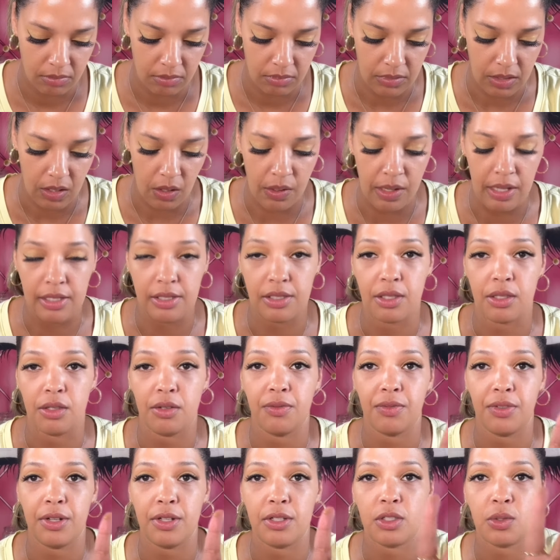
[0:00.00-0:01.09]
Okay, so the
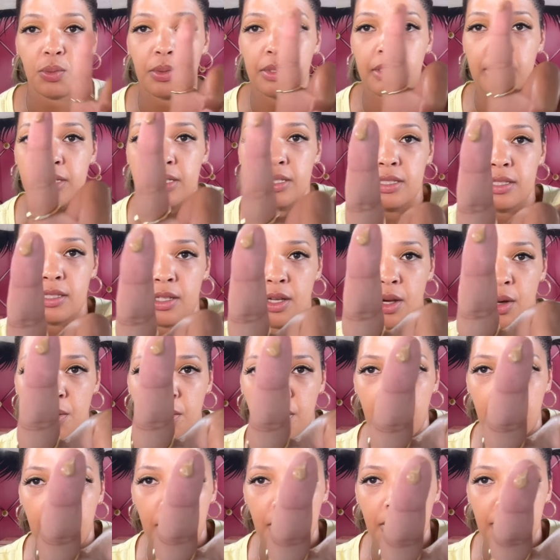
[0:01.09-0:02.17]
first one is
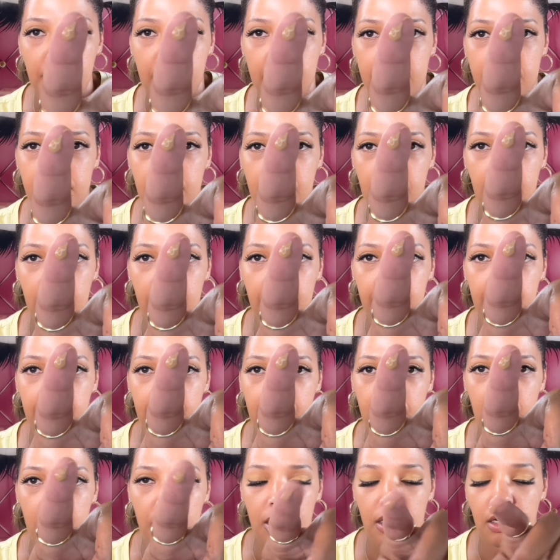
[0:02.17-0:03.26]
Cocoa. That's the color
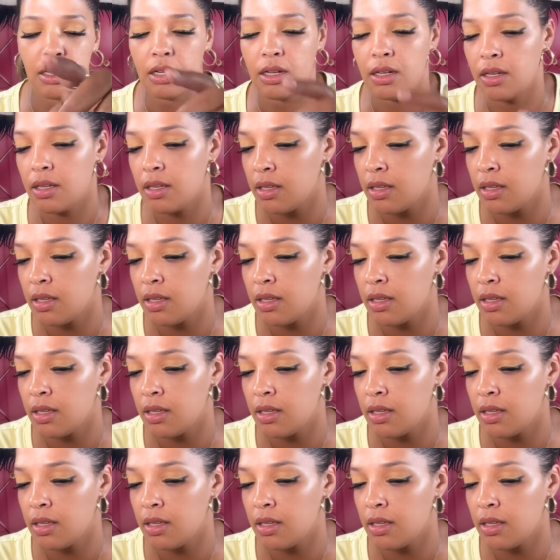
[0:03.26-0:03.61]
there.